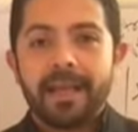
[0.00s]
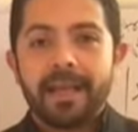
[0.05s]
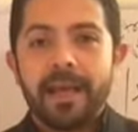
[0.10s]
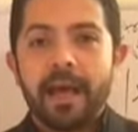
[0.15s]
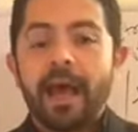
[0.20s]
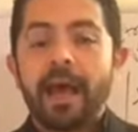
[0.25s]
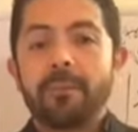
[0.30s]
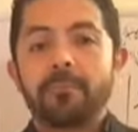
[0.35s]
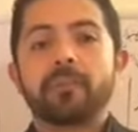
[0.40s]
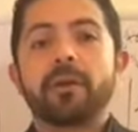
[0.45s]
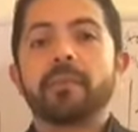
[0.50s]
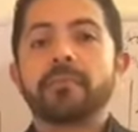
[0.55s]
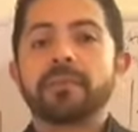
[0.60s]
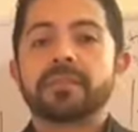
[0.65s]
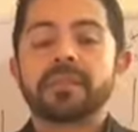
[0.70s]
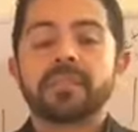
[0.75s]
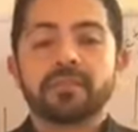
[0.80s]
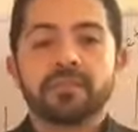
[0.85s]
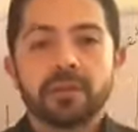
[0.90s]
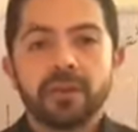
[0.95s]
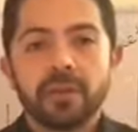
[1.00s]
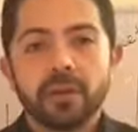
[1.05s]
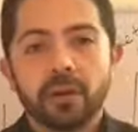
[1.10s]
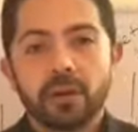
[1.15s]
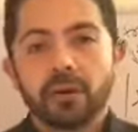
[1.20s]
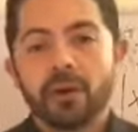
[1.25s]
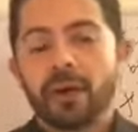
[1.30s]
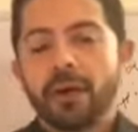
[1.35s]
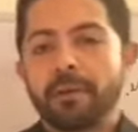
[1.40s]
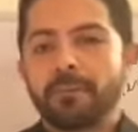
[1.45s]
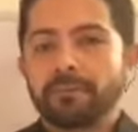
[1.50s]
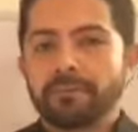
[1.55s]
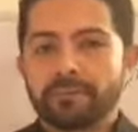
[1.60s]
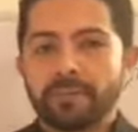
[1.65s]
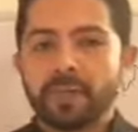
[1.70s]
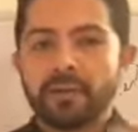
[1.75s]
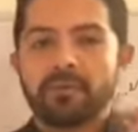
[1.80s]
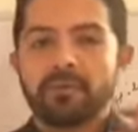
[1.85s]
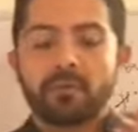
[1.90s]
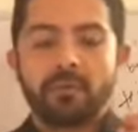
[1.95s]
I promised this video
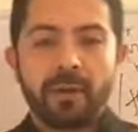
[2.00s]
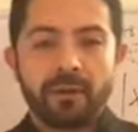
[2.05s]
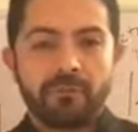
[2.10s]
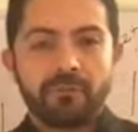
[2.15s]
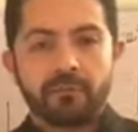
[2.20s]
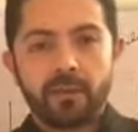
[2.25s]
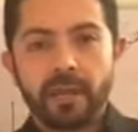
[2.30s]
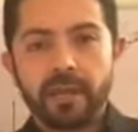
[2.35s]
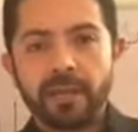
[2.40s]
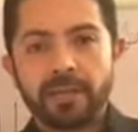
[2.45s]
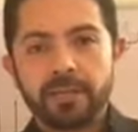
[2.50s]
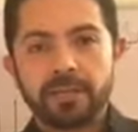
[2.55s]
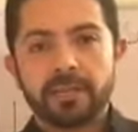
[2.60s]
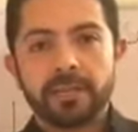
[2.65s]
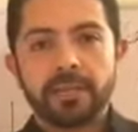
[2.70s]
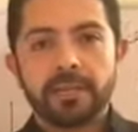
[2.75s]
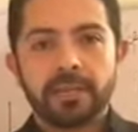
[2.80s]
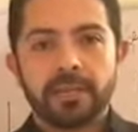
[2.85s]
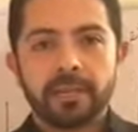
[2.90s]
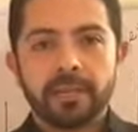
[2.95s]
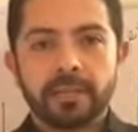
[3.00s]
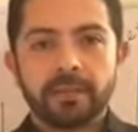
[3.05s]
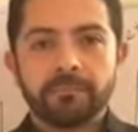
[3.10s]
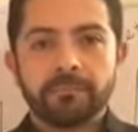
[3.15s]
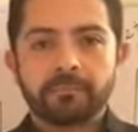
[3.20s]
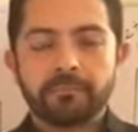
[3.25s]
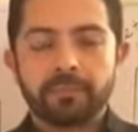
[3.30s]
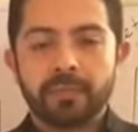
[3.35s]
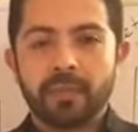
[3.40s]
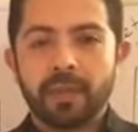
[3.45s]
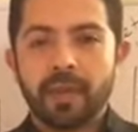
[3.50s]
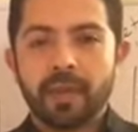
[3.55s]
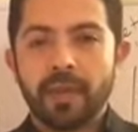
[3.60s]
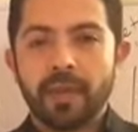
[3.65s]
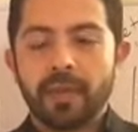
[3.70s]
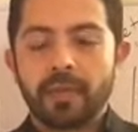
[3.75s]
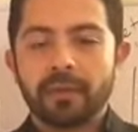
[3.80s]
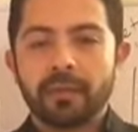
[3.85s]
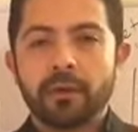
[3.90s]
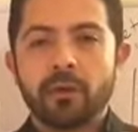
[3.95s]
for my friend,
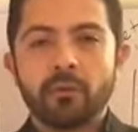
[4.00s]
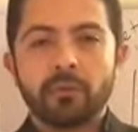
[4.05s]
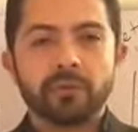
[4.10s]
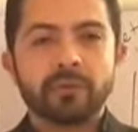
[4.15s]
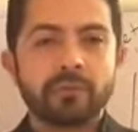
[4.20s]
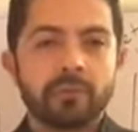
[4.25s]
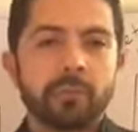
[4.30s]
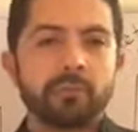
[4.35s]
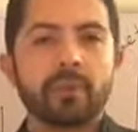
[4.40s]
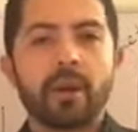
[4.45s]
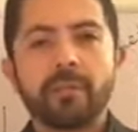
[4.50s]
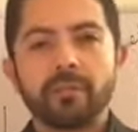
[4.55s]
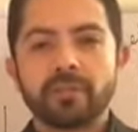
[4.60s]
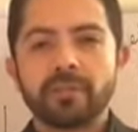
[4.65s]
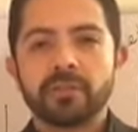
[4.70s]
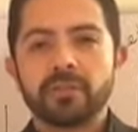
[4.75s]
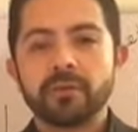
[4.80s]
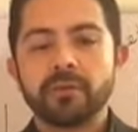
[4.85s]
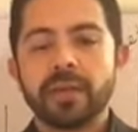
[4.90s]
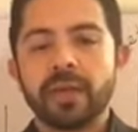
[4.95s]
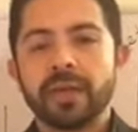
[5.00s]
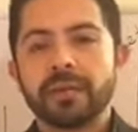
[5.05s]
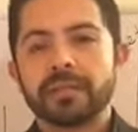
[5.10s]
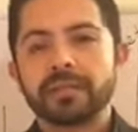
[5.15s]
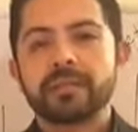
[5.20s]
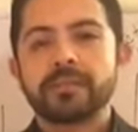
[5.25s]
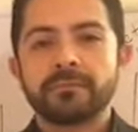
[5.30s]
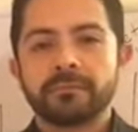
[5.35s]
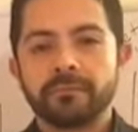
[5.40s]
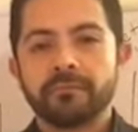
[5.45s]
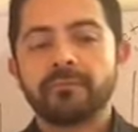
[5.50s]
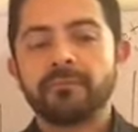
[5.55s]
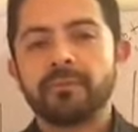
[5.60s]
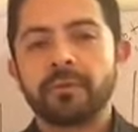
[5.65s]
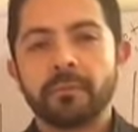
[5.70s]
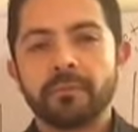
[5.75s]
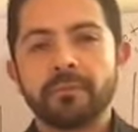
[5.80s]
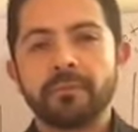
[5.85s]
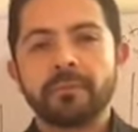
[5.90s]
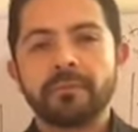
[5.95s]
and also I promised you guys
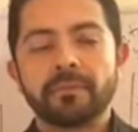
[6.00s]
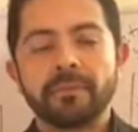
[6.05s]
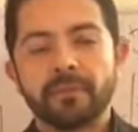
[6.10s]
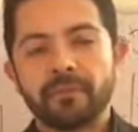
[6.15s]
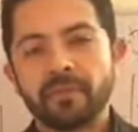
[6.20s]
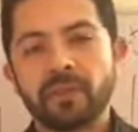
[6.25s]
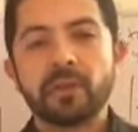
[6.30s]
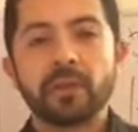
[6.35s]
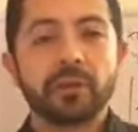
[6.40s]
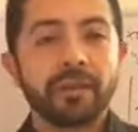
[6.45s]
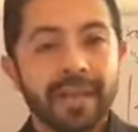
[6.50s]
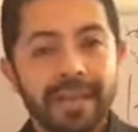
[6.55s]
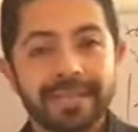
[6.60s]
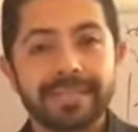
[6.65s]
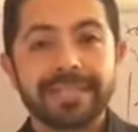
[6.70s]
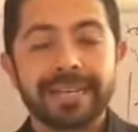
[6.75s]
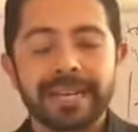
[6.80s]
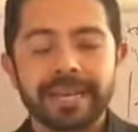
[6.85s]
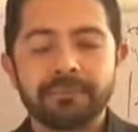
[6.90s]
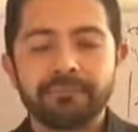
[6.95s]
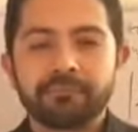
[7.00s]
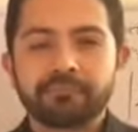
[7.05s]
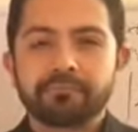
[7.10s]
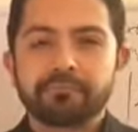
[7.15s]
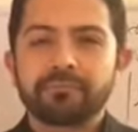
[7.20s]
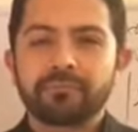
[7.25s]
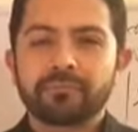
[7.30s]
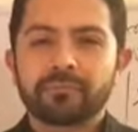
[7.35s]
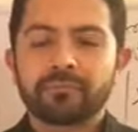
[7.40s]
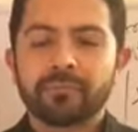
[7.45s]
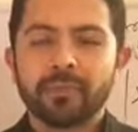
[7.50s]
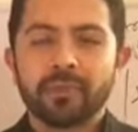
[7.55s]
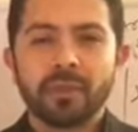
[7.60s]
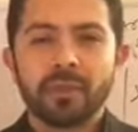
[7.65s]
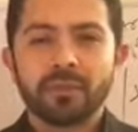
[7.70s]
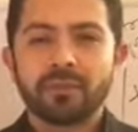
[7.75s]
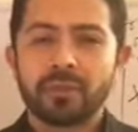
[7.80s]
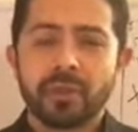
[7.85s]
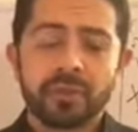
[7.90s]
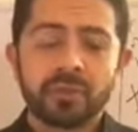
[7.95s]
from the video last time.
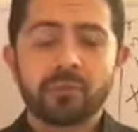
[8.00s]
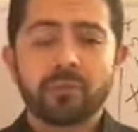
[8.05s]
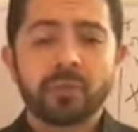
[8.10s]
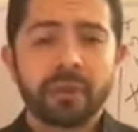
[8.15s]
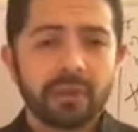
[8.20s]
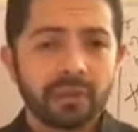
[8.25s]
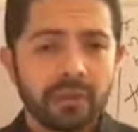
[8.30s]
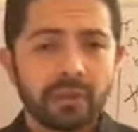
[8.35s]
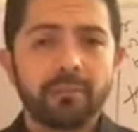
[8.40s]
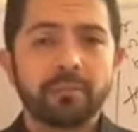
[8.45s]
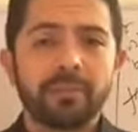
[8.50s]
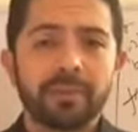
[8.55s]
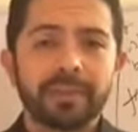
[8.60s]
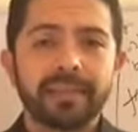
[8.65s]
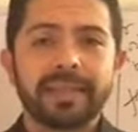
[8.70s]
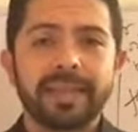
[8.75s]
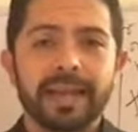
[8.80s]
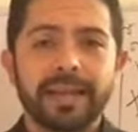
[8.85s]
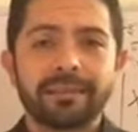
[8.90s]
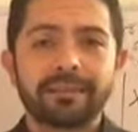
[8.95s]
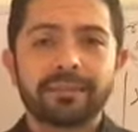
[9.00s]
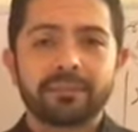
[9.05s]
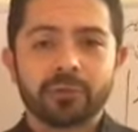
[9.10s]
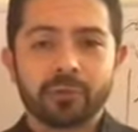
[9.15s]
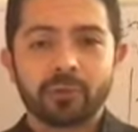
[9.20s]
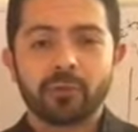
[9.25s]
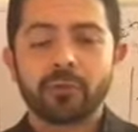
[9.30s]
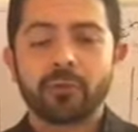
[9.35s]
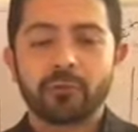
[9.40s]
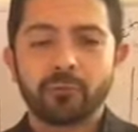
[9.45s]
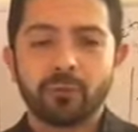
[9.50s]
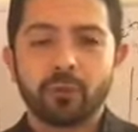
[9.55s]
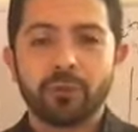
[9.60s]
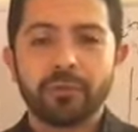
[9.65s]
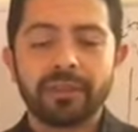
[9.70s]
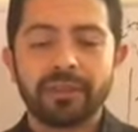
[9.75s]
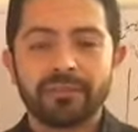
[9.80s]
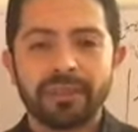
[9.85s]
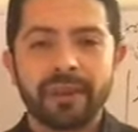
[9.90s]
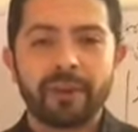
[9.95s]
So I just wanted to complete that circle, don't
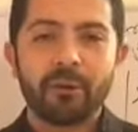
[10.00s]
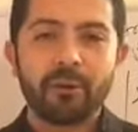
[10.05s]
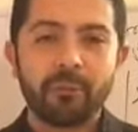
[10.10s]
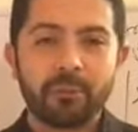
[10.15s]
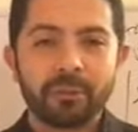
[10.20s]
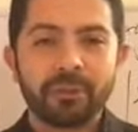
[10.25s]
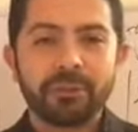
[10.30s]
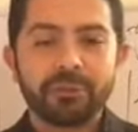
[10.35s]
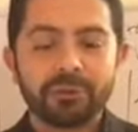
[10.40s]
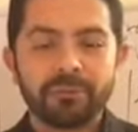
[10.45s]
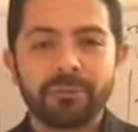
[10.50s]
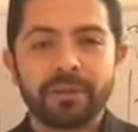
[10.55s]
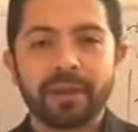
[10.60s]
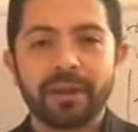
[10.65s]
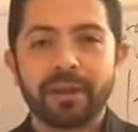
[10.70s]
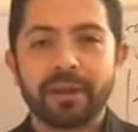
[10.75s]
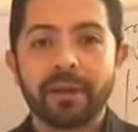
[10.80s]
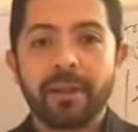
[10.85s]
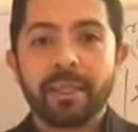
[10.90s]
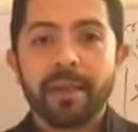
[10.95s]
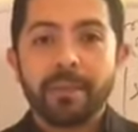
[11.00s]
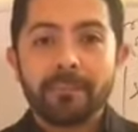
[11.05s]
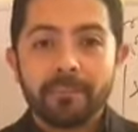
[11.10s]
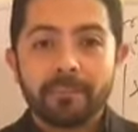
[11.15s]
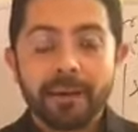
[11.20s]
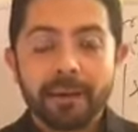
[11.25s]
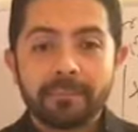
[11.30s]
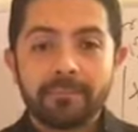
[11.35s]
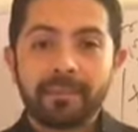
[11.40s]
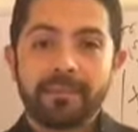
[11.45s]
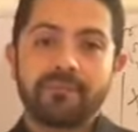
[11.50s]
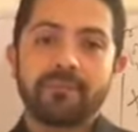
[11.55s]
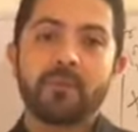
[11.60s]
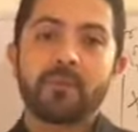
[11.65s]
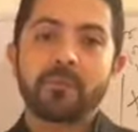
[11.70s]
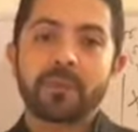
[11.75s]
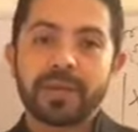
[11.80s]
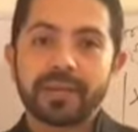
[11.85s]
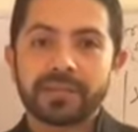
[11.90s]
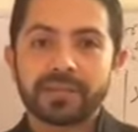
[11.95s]
leave that open loop there. But before
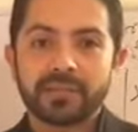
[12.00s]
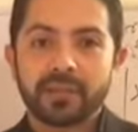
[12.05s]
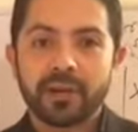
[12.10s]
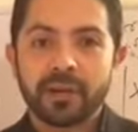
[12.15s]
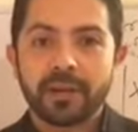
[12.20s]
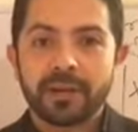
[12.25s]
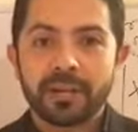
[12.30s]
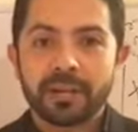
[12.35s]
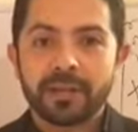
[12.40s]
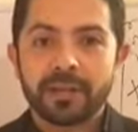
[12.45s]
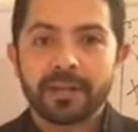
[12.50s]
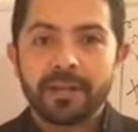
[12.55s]
we get started,